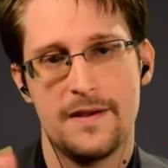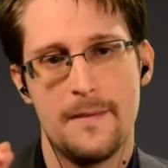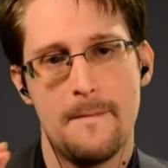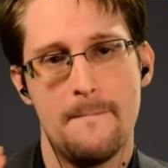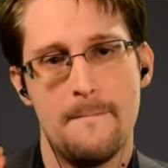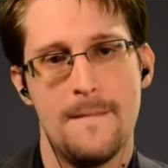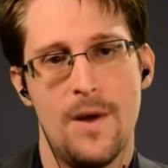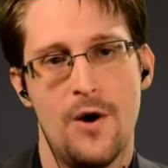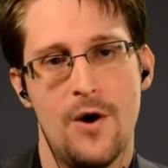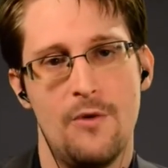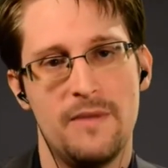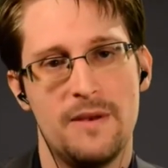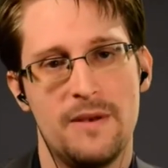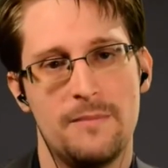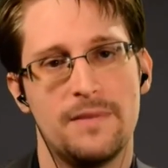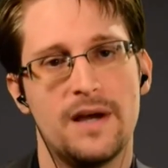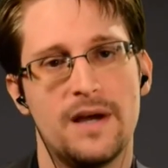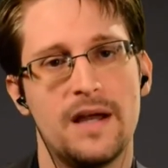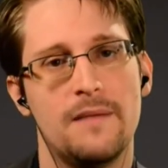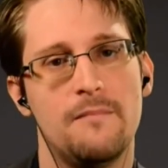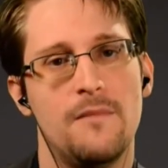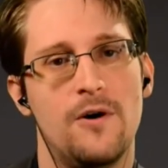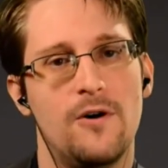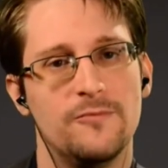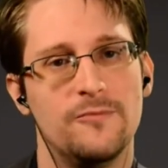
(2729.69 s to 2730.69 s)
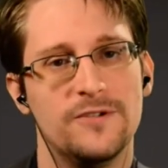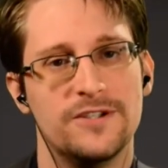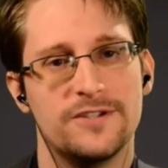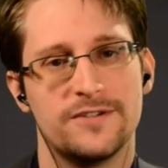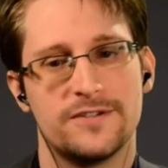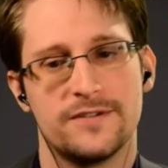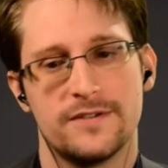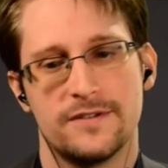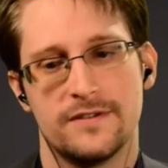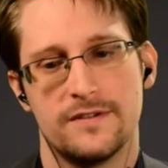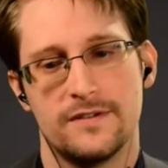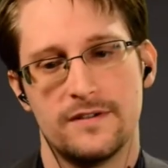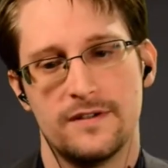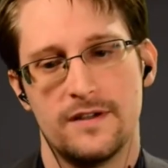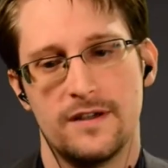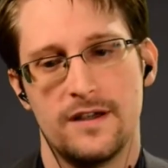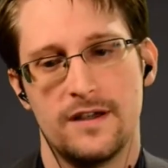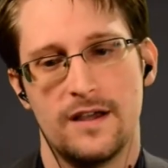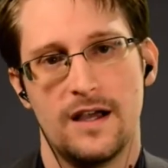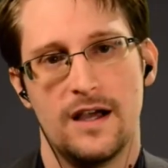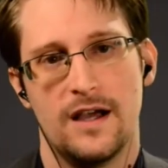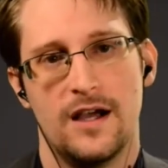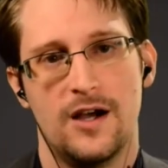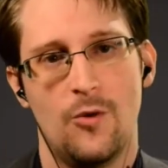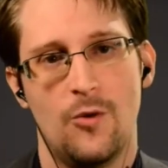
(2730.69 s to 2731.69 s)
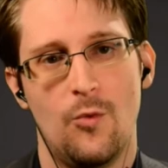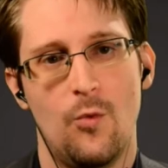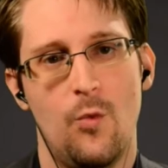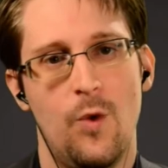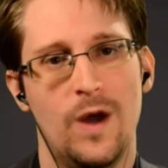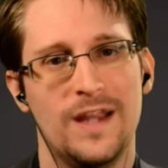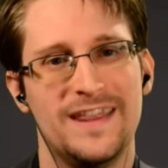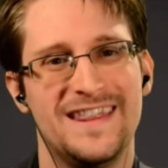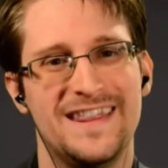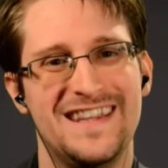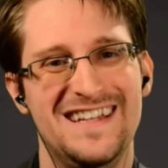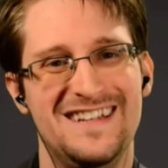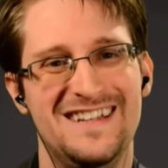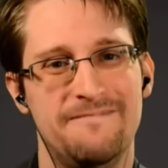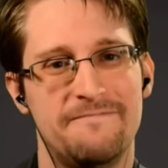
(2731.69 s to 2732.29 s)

Think moment by moment what